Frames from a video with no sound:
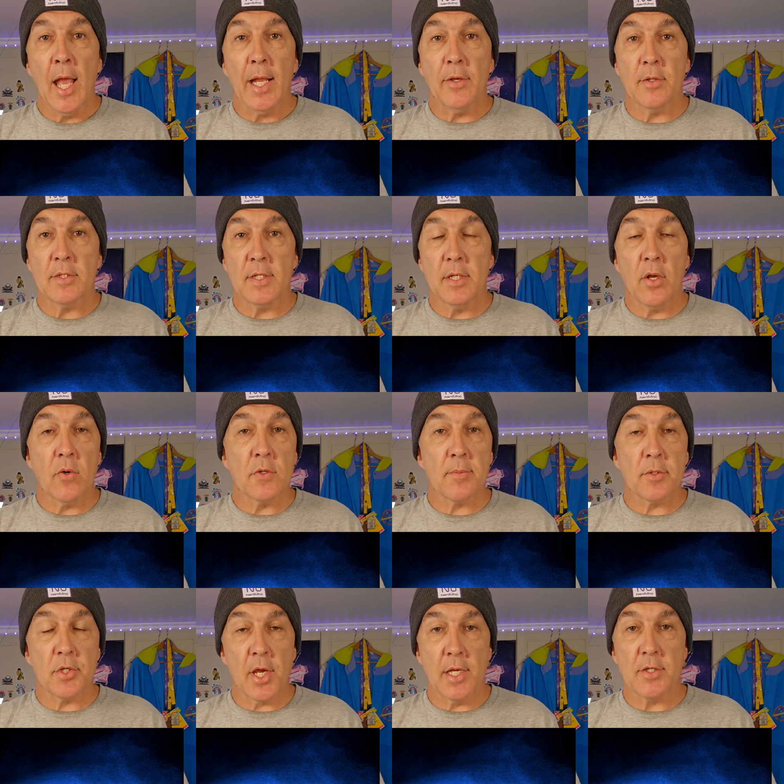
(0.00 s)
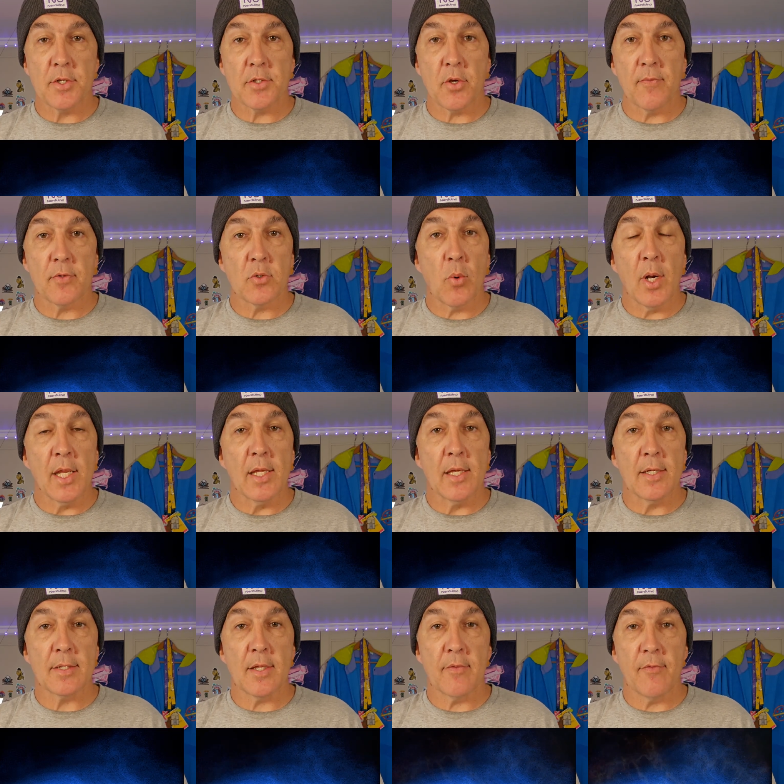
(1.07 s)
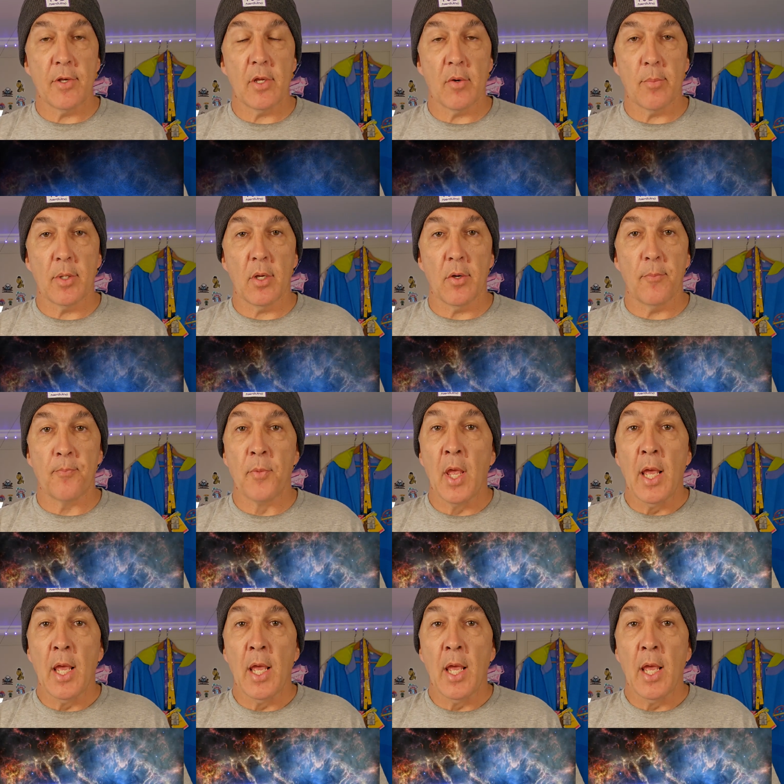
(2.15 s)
and you can see noticeable changes over 20 years in the video below.